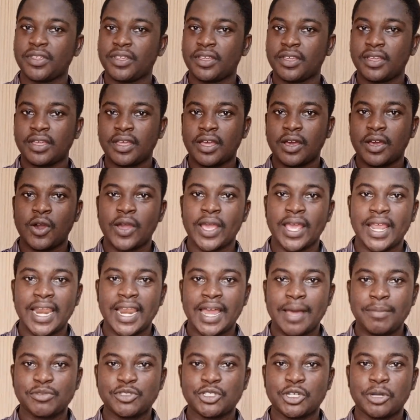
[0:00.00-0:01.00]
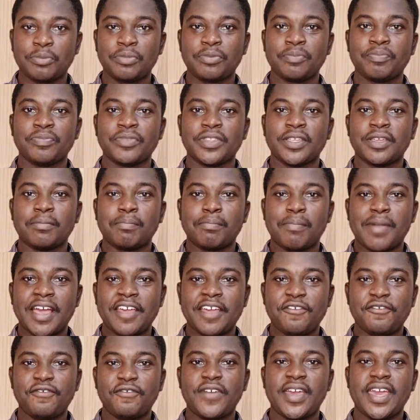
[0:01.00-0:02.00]
or a laptop. My
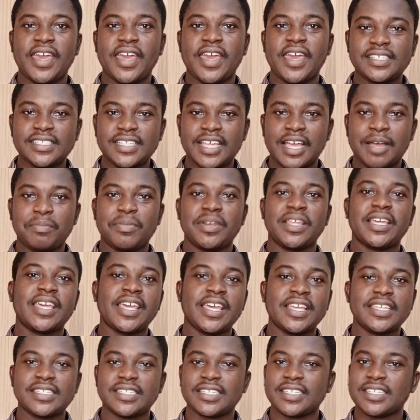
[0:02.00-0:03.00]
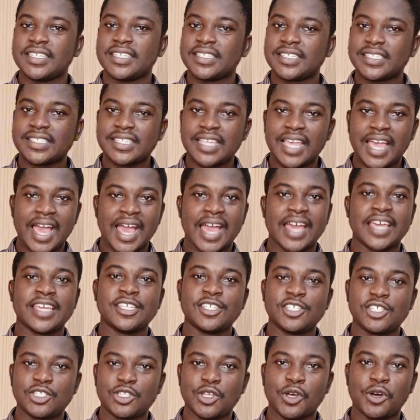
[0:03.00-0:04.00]
first applications I
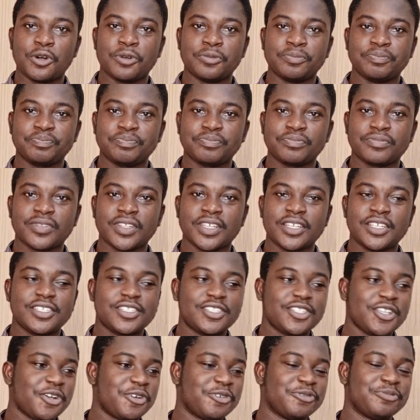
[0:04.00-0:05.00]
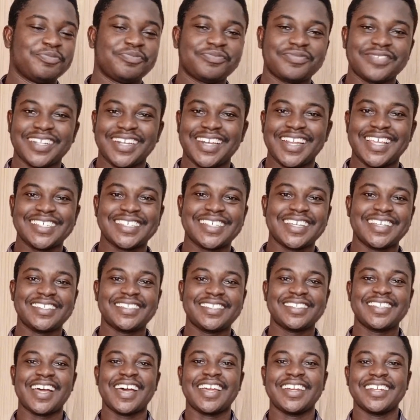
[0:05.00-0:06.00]
install. So let's get
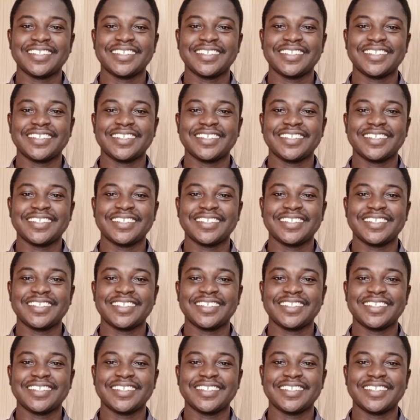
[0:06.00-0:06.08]
started.